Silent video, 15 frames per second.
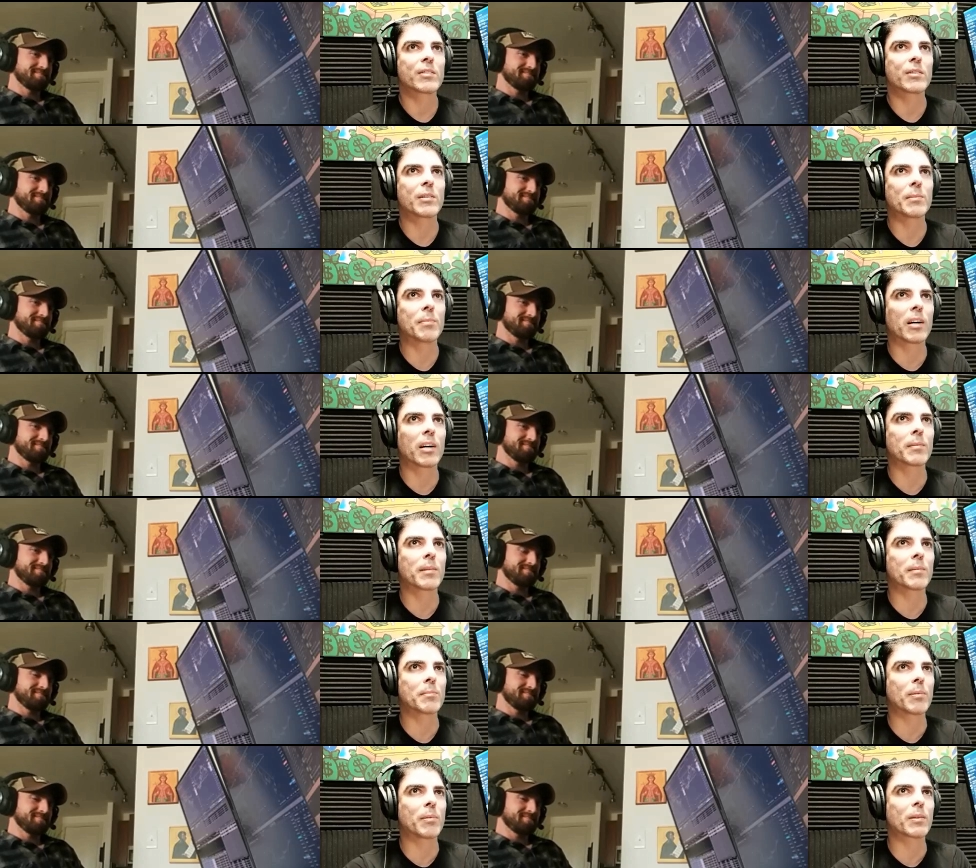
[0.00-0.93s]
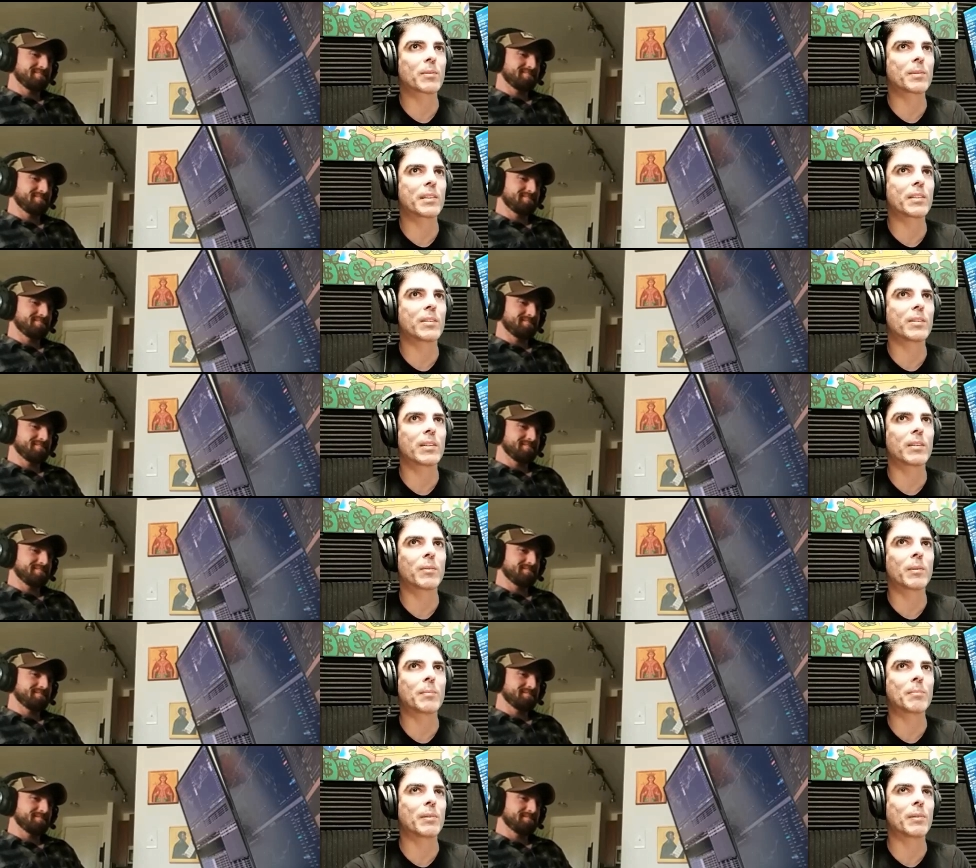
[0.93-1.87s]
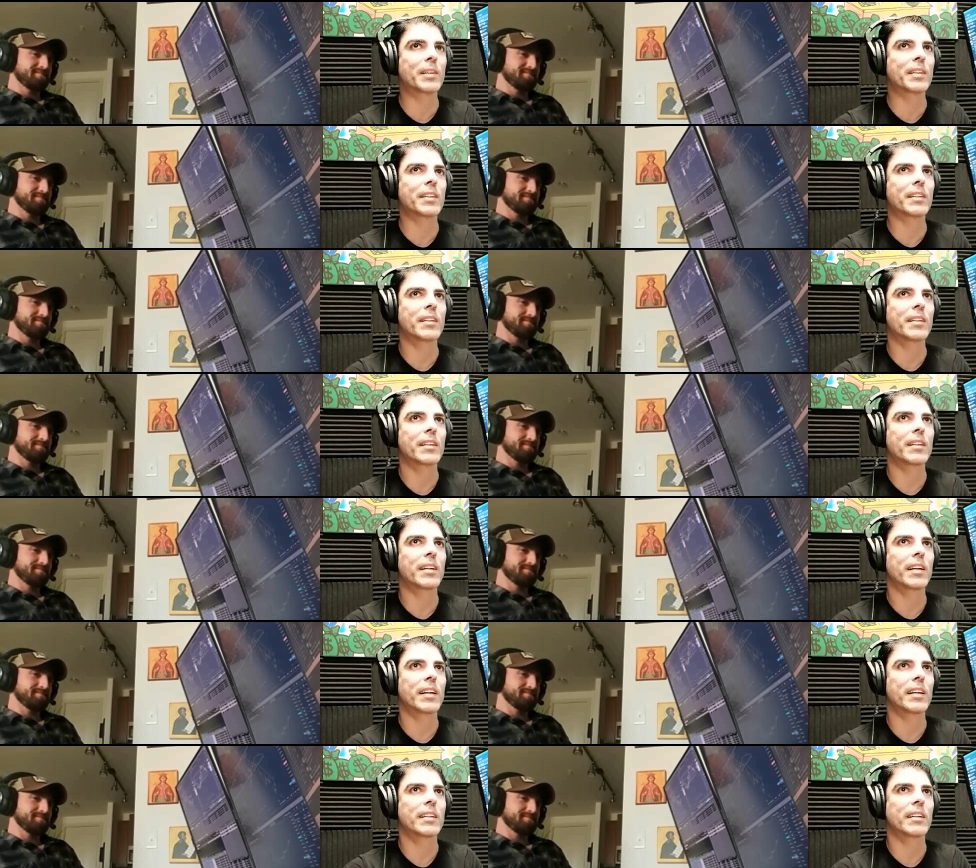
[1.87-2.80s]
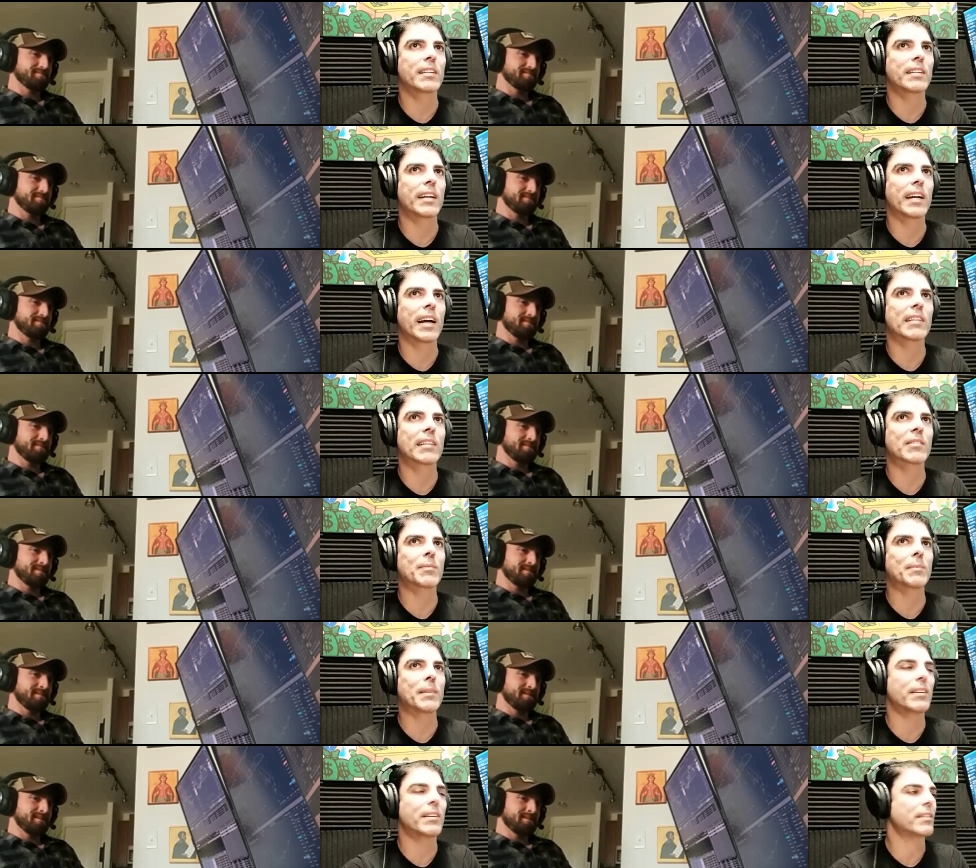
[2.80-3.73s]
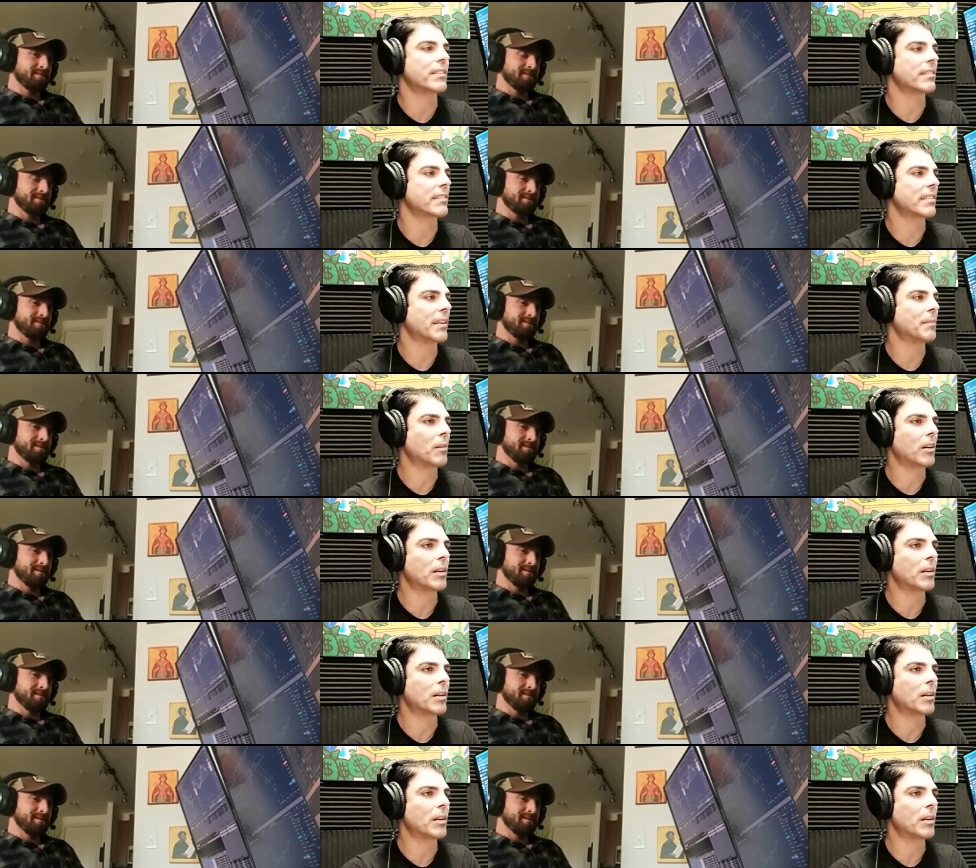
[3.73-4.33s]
Speaker 1: to the barber in Puerto Rico at one point, and they asked me the same